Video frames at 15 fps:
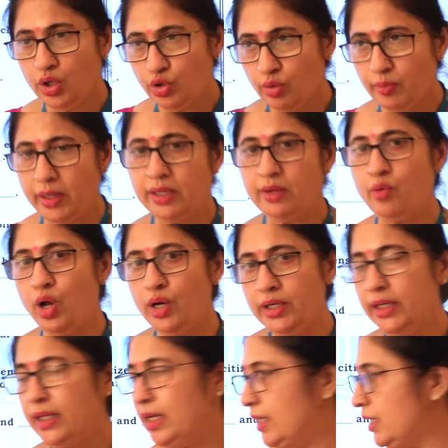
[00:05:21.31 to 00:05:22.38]
You might have
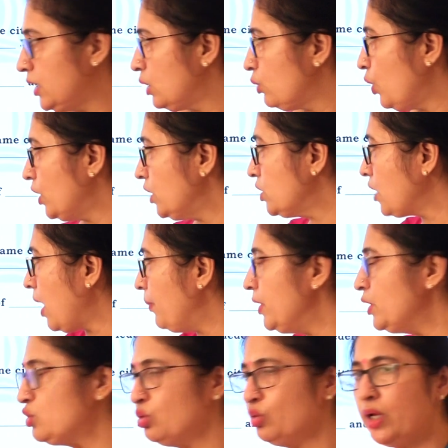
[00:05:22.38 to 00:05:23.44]
already learnt what is
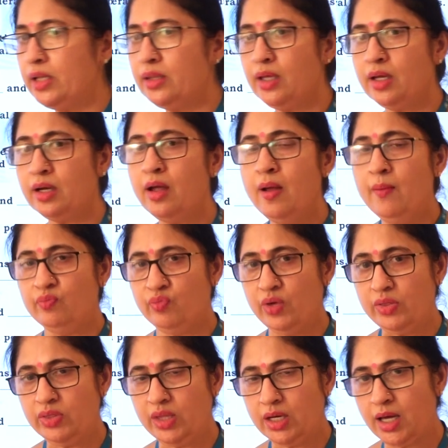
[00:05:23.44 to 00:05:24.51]
coming together
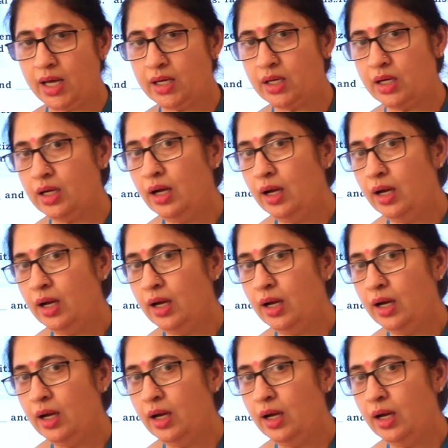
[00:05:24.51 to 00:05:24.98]
when there are